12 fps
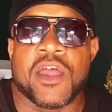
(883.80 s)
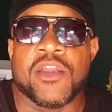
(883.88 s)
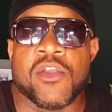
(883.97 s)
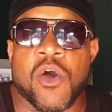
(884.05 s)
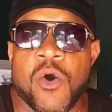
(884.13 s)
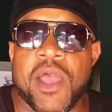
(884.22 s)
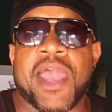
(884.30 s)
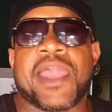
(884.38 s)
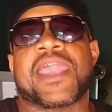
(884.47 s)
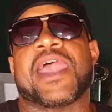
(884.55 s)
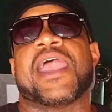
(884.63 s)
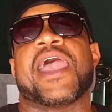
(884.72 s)
no,
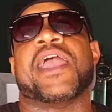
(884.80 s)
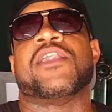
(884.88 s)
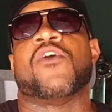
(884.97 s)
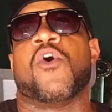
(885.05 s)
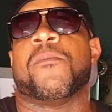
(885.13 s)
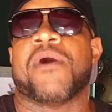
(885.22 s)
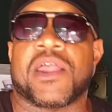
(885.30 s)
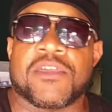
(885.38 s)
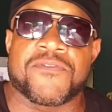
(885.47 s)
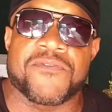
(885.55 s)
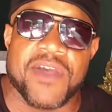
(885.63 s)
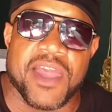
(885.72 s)
AKA nobody's
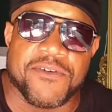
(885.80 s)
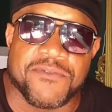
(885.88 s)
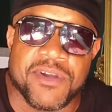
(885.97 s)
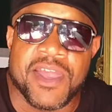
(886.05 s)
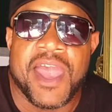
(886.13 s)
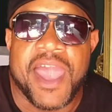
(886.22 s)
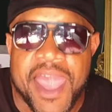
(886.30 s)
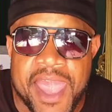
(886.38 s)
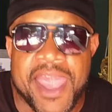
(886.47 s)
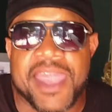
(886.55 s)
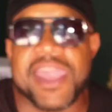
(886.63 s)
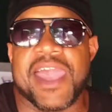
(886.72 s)
favorite,
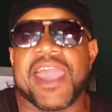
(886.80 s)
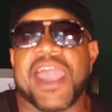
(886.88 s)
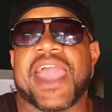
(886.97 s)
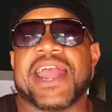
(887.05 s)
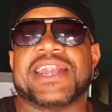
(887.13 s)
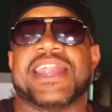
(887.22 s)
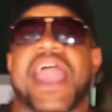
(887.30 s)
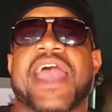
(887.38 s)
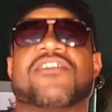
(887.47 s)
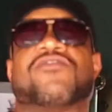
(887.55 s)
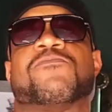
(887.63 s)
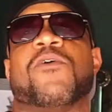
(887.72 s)
AKA
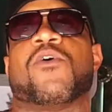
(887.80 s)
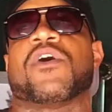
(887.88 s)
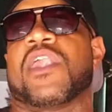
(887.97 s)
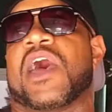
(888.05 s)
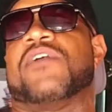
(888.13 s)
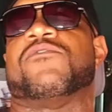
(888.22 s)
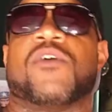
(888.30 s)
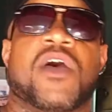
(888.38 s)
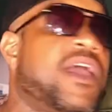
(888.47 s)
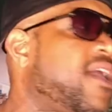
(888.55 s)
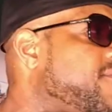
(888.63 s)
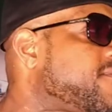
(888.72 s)
Daddy Smoke a lot, even though
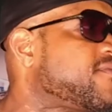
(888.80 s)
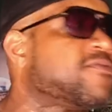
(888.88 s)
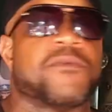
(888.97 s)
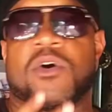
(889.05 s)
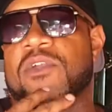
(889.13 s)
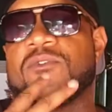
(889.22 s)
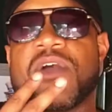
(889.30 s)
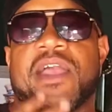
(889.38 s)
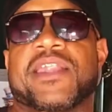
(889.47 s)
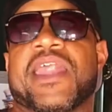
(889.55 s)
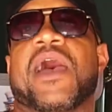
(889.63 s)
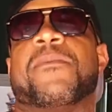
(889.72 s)
I ain't smoking
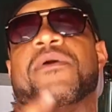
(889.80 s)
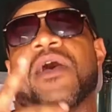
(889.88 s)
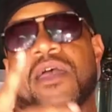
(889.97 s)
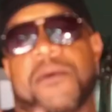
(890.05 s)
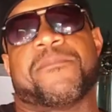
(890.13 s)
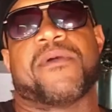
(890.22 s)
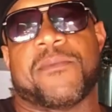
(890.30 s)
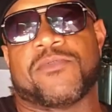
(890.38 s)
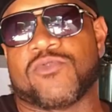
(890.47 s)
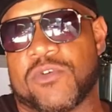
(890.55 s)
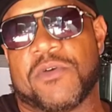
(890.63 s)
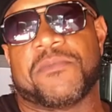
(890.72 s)
right now, but I promise
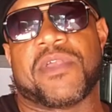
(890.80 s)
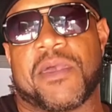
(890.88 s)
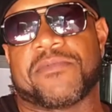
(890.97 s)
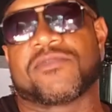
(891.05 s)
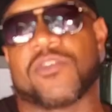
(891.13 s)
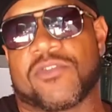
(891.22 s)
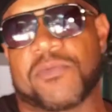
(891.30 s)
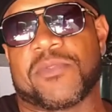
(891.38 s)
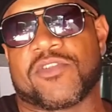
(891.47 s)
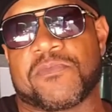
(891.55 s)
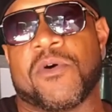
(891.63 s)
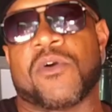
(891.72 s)
you there'll be episodes I'll be
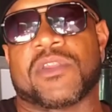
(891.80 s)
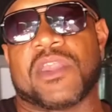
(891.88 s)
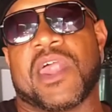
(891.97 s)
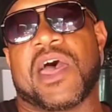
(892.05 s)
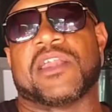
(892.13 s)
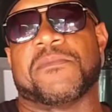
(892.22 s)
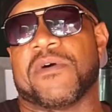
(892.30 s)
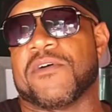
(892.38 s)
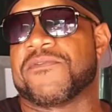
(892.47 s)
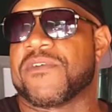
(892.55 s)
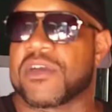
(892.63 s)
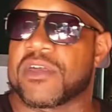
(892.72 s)
smoking a lot in the
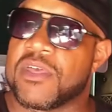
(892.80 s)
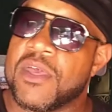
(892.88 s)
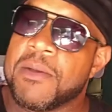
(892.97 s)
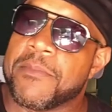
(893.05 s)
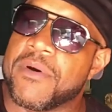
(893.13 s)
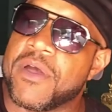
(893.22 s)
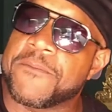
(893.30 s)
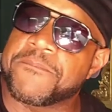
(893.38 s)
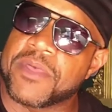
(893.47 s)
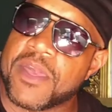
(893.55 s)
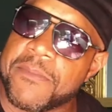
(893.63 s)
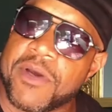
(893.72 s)
motherfucker.
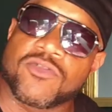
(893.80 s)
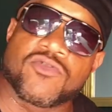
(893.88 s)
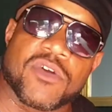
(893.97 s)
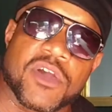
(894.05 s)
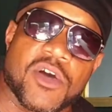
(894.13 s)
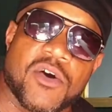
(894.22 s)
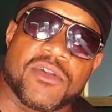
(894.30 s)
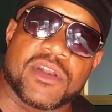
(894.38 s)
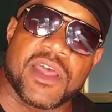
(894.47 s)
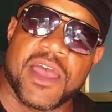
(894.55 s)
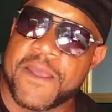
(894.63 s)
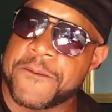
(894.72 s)
But get my drink on
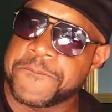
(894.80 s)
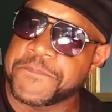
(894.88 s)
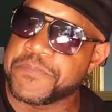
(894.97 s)
today